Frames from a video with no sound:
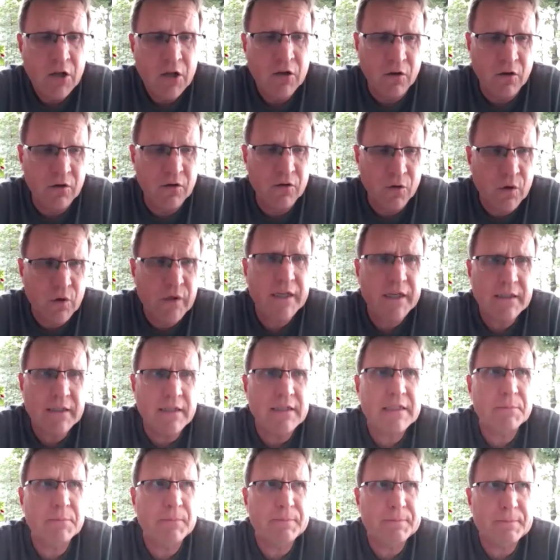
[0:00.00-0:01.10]
look at
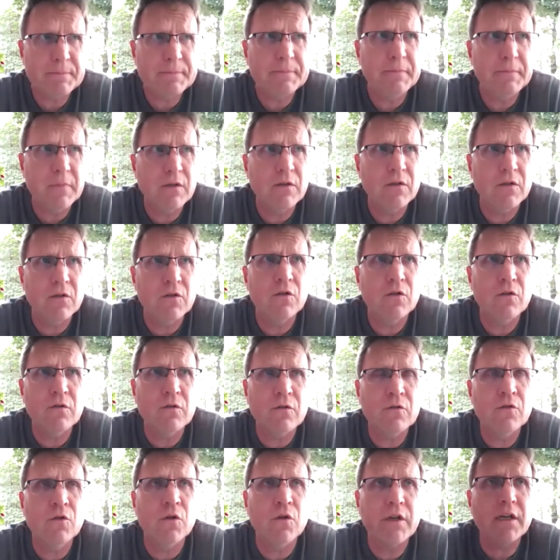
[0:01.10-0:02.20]
this, uh,
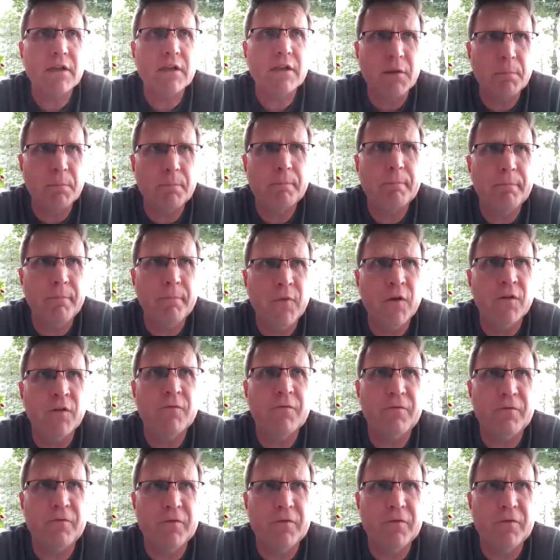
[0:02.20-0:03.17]
look at the, the